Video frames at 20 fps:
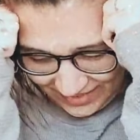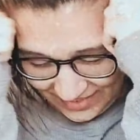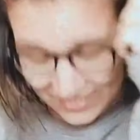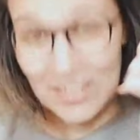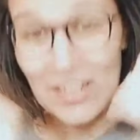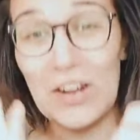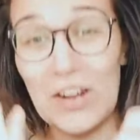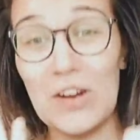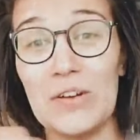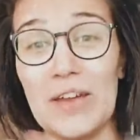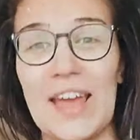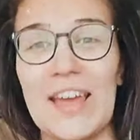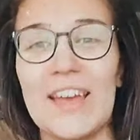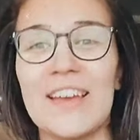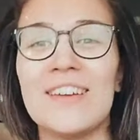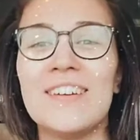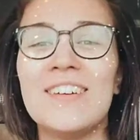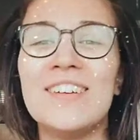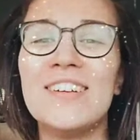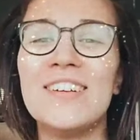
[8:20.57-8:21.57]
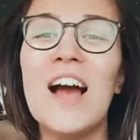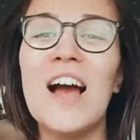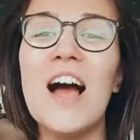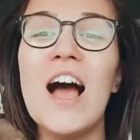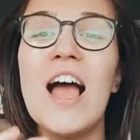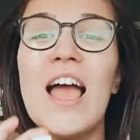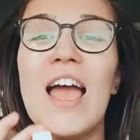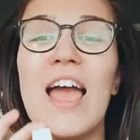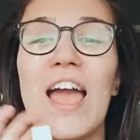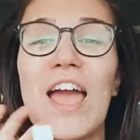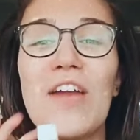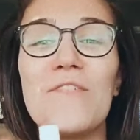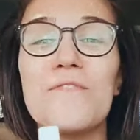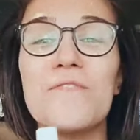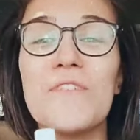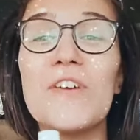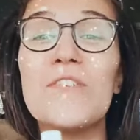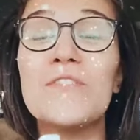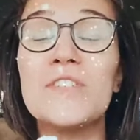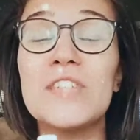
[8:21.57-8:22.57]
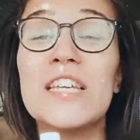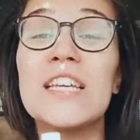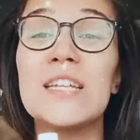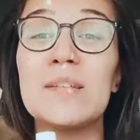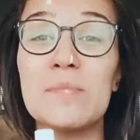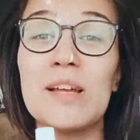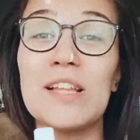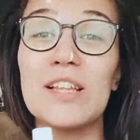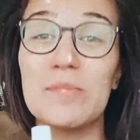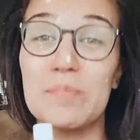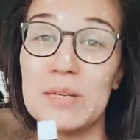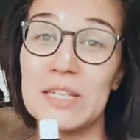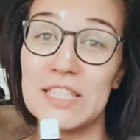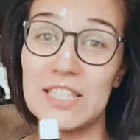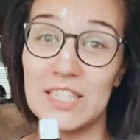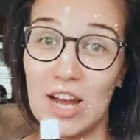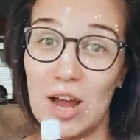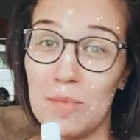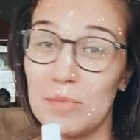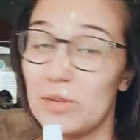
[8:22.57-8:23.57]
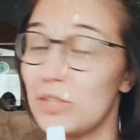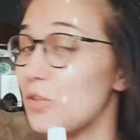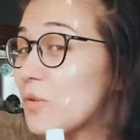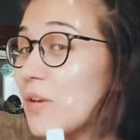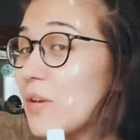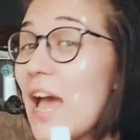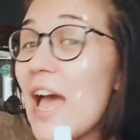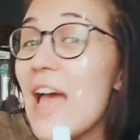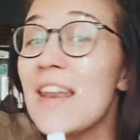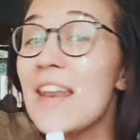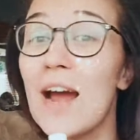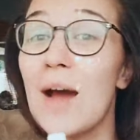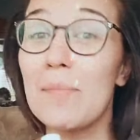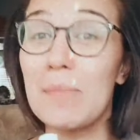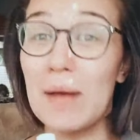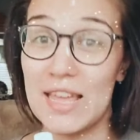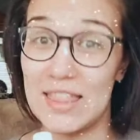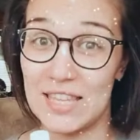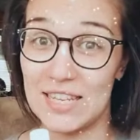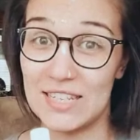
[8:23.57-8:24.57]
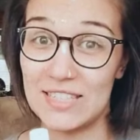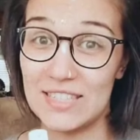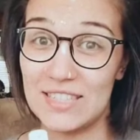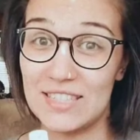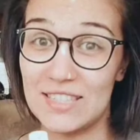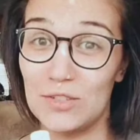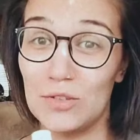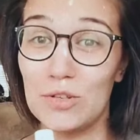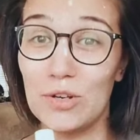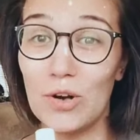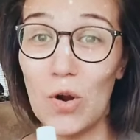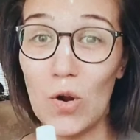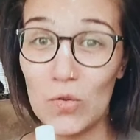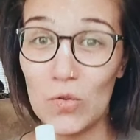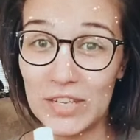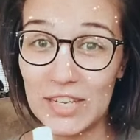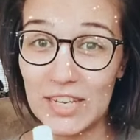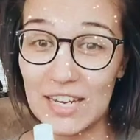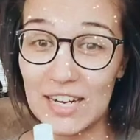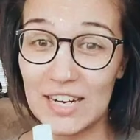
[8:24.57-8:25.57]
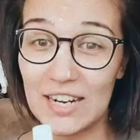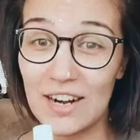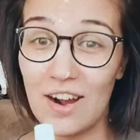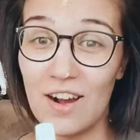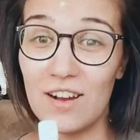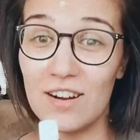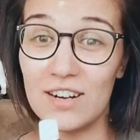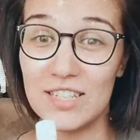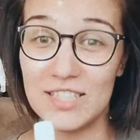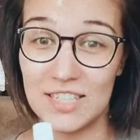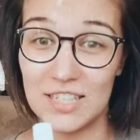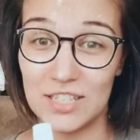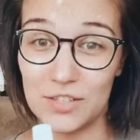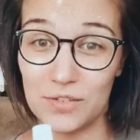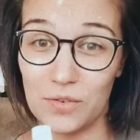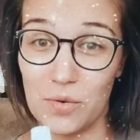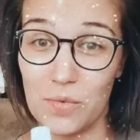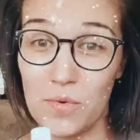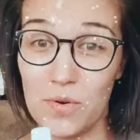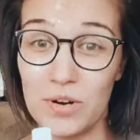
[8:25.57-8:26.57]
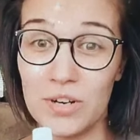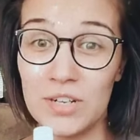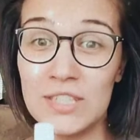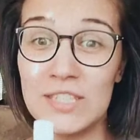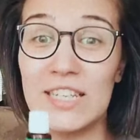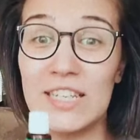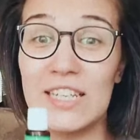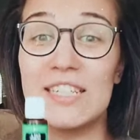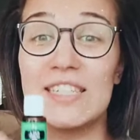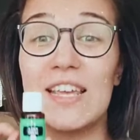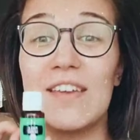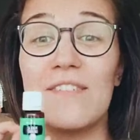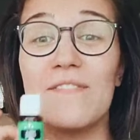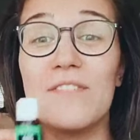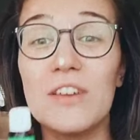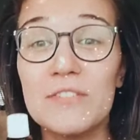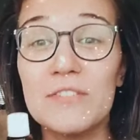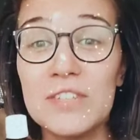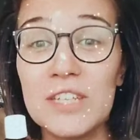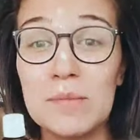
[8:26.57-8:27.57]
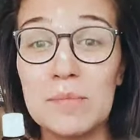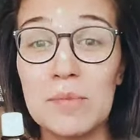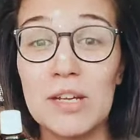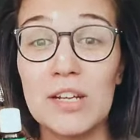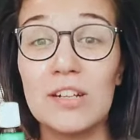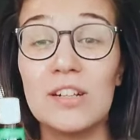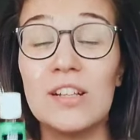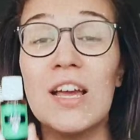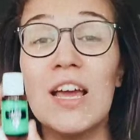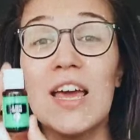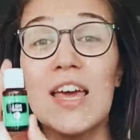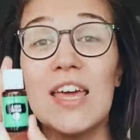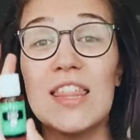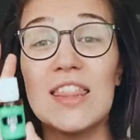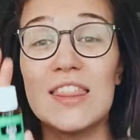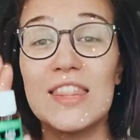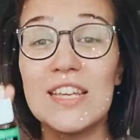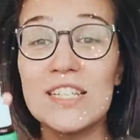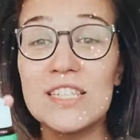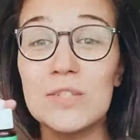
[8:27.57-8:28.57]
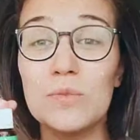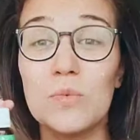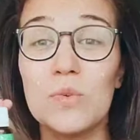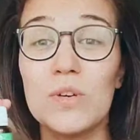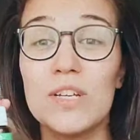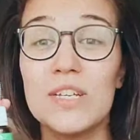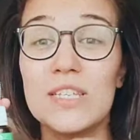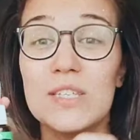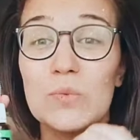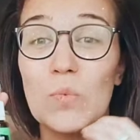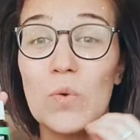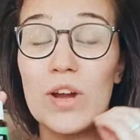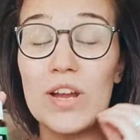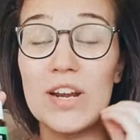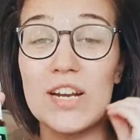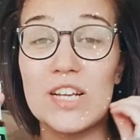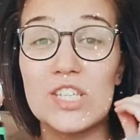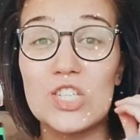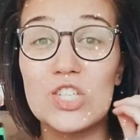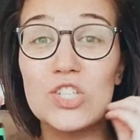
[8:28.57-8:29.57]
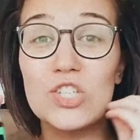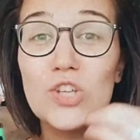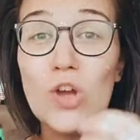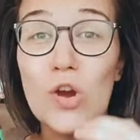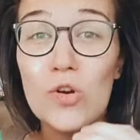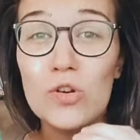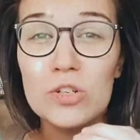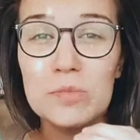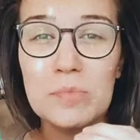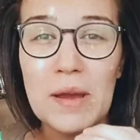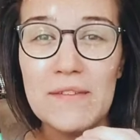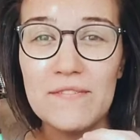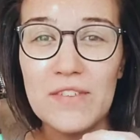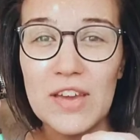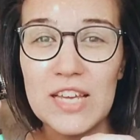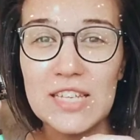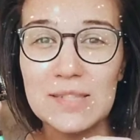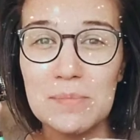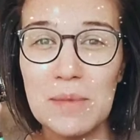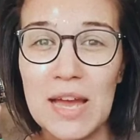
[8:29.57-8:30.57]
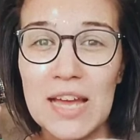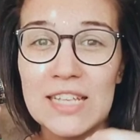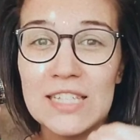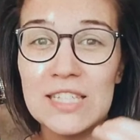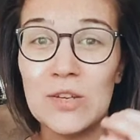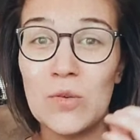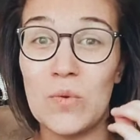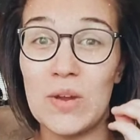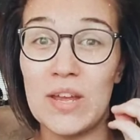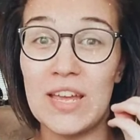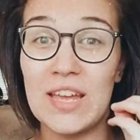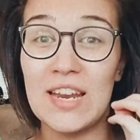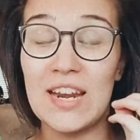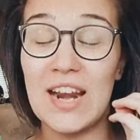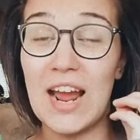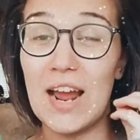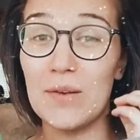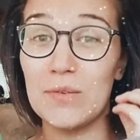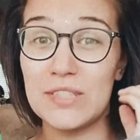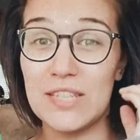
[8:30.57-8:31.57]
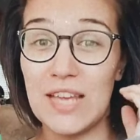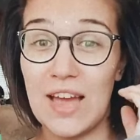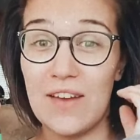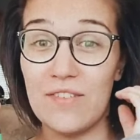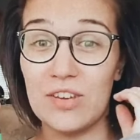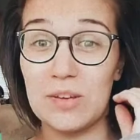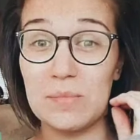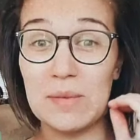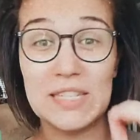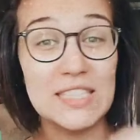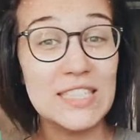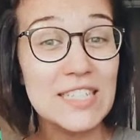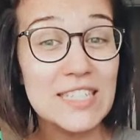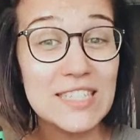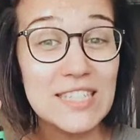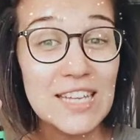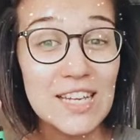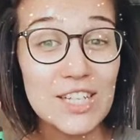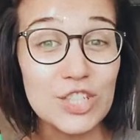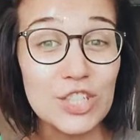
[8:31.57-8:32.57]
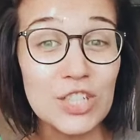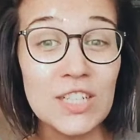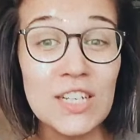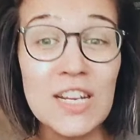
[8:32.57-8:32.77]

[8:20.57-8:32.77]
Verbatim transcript: okay, a 15 mil a Peace and Calming. You cannot buy this. You could only get it on Essential Rewards. It is a 15 mil. This was what soaked my face mask when I was having my C section.